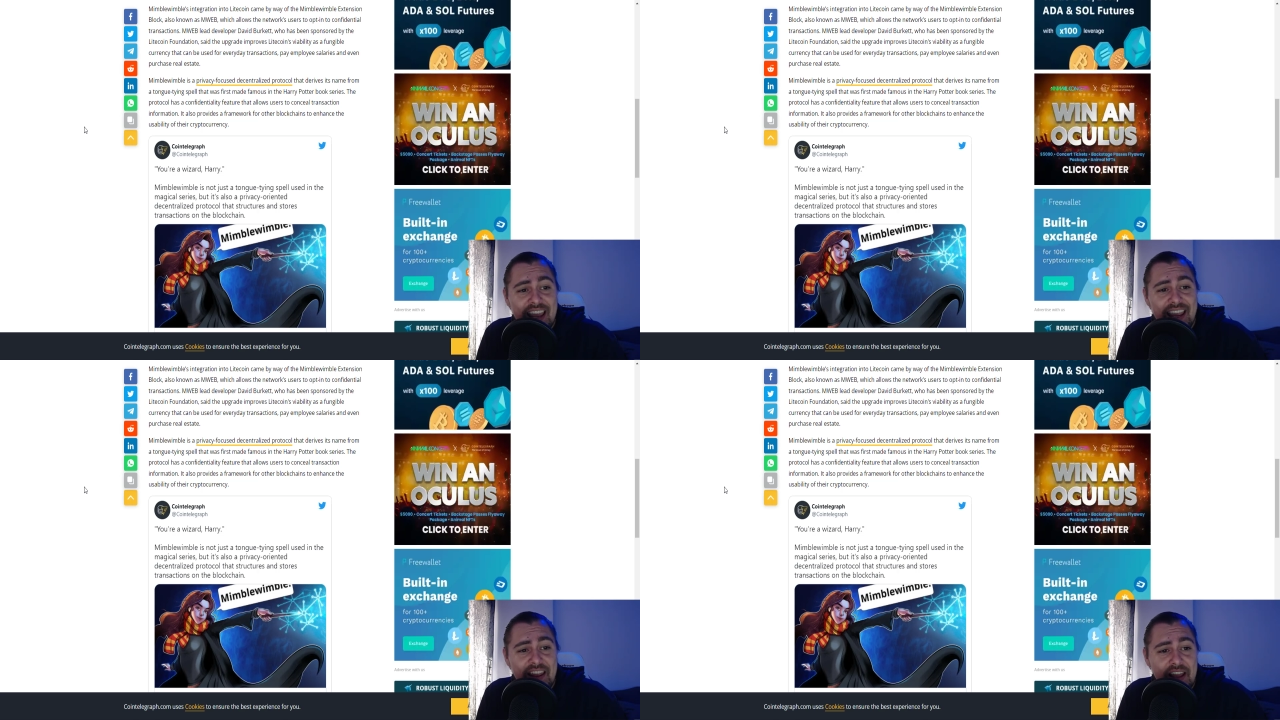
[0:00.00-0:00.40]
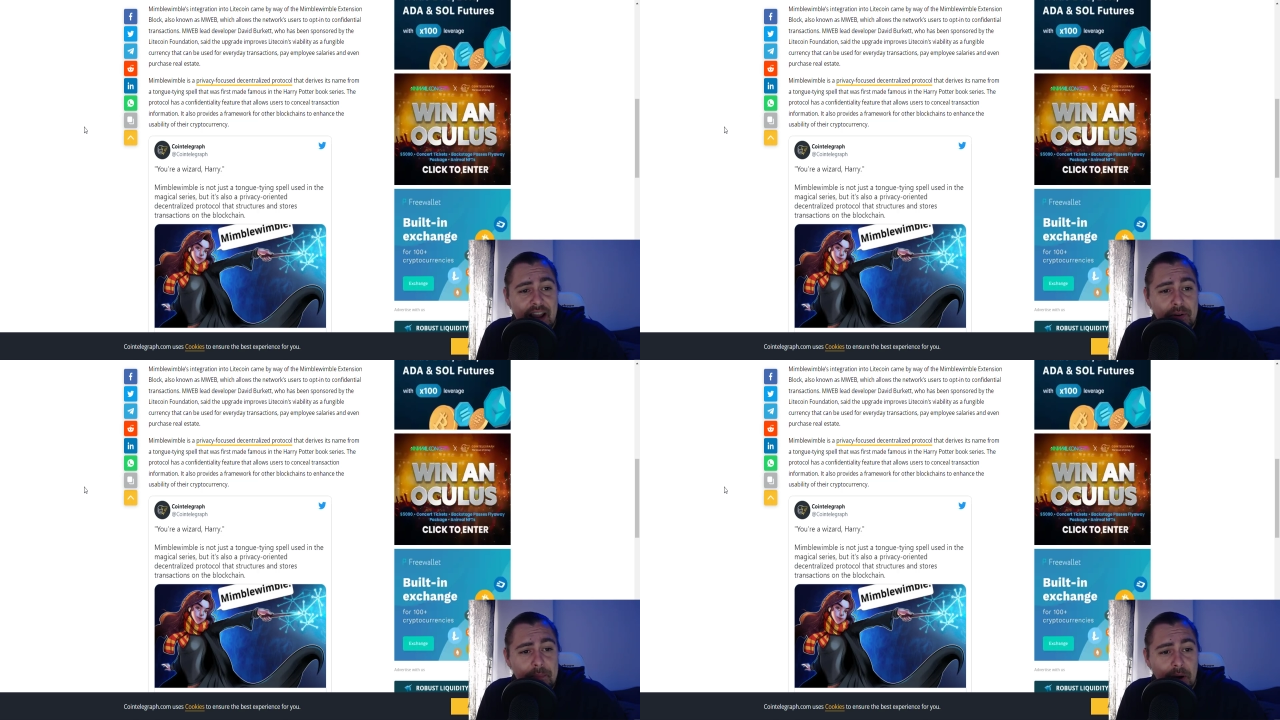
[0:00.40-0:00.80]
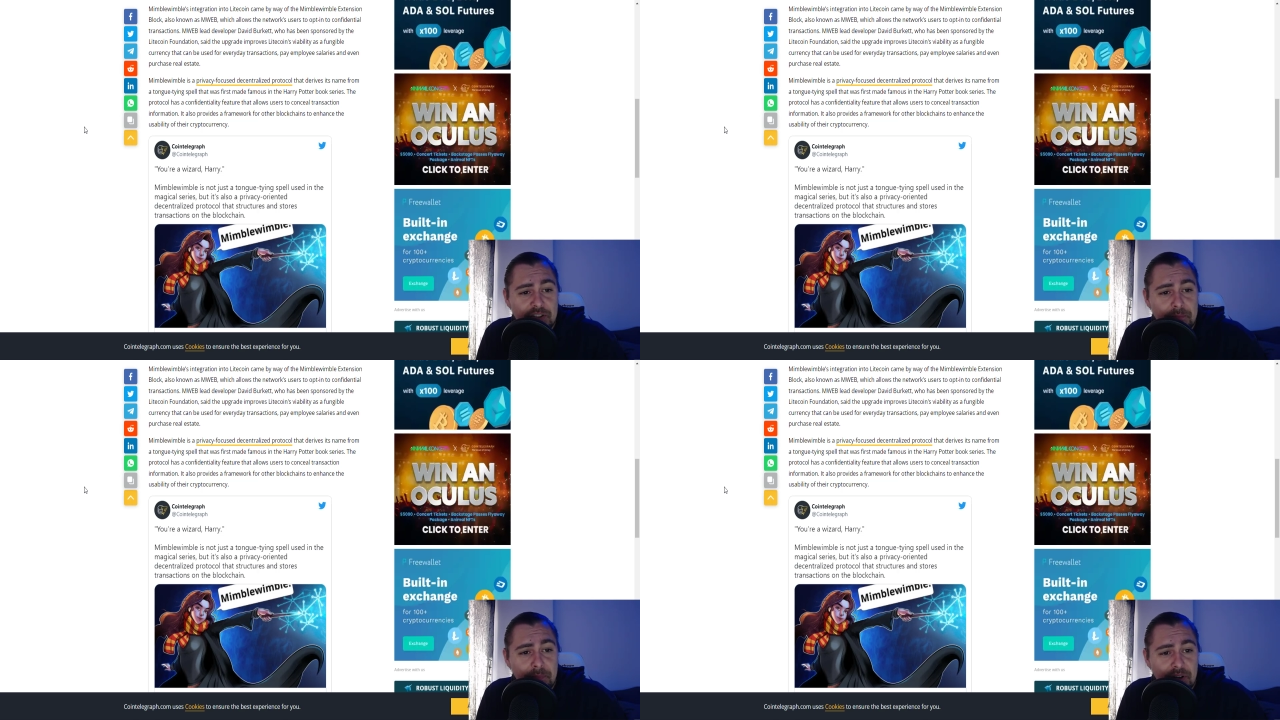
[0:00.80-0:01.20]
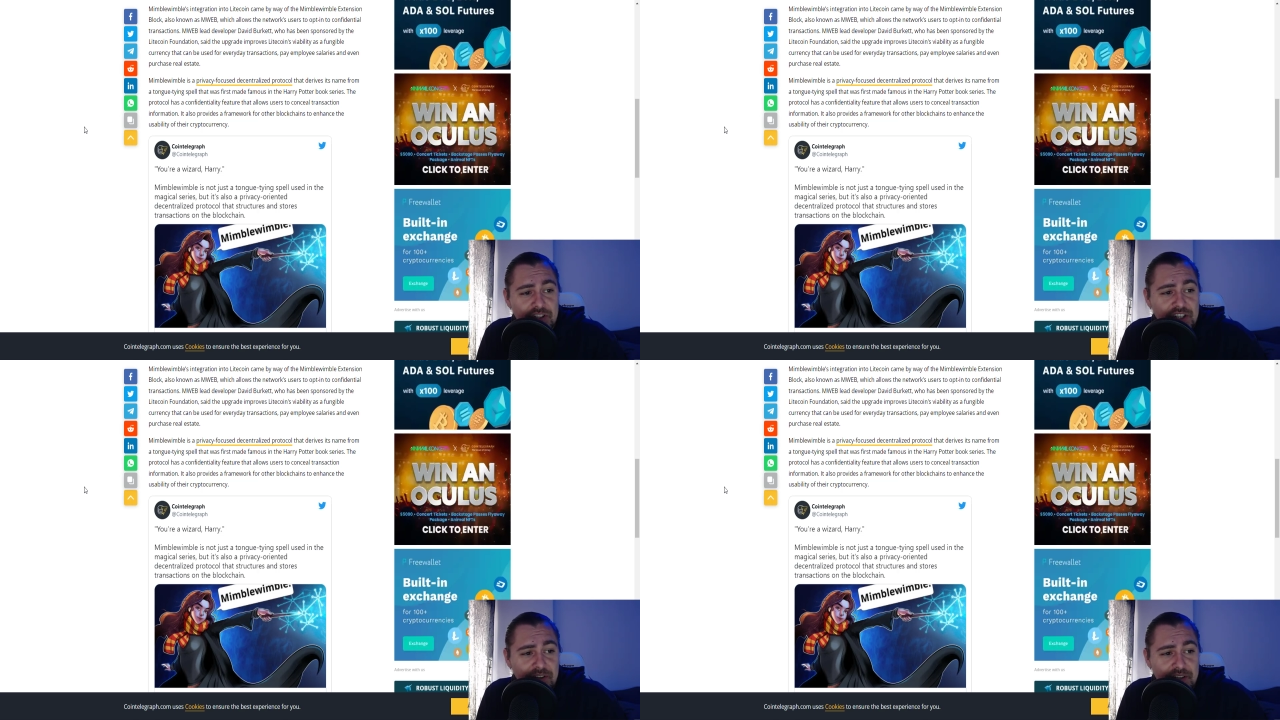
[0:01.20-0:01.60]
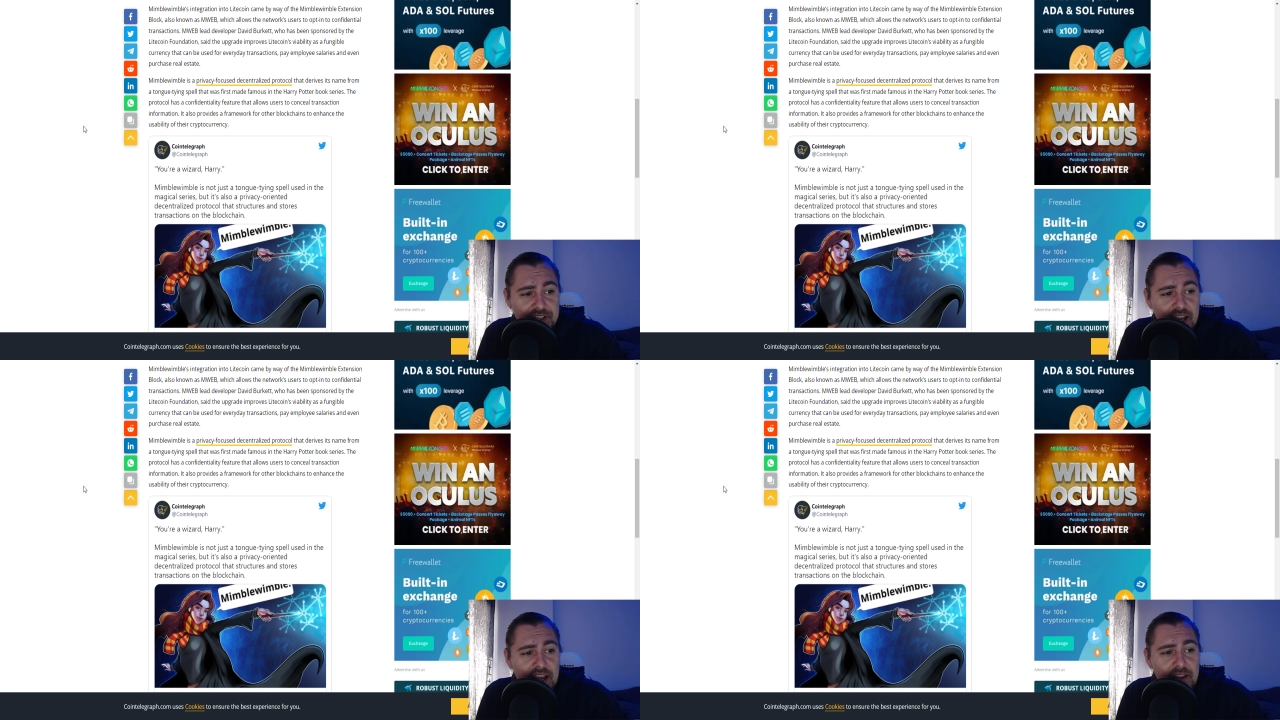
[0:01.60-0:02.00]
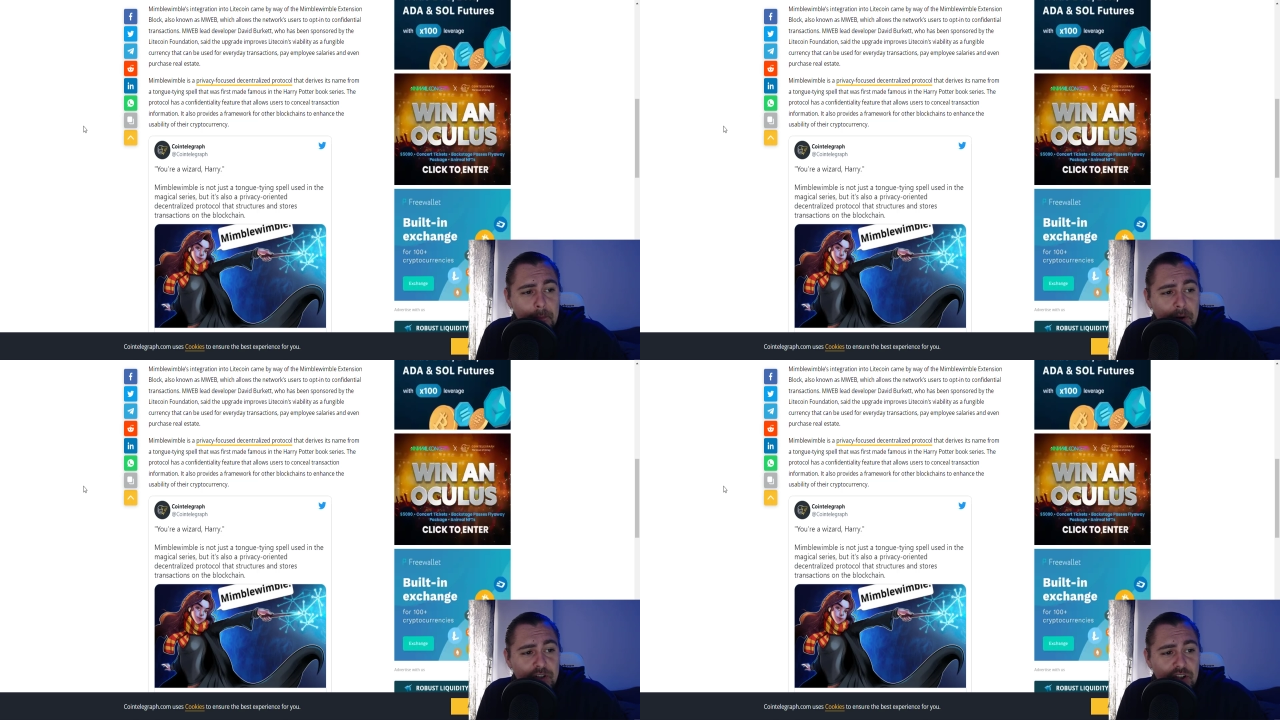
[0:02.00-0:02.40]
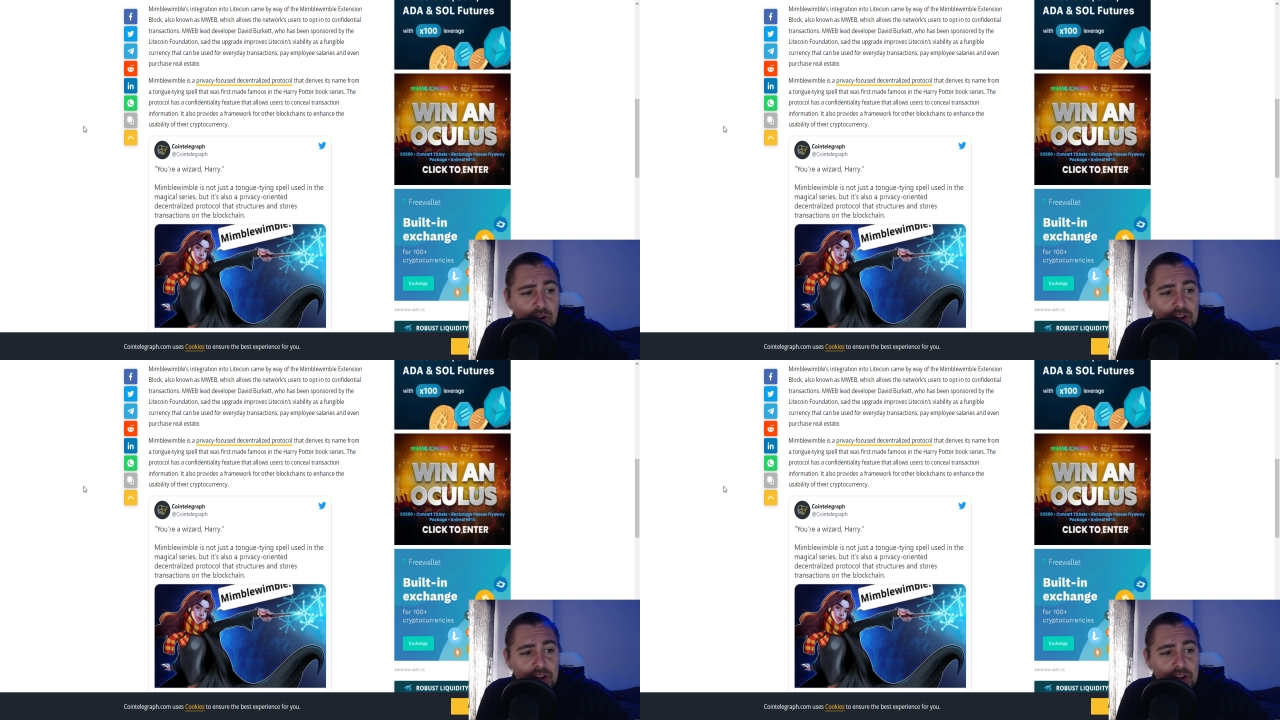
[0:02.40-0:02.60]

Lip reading: in the Harry Potter book series. The protocol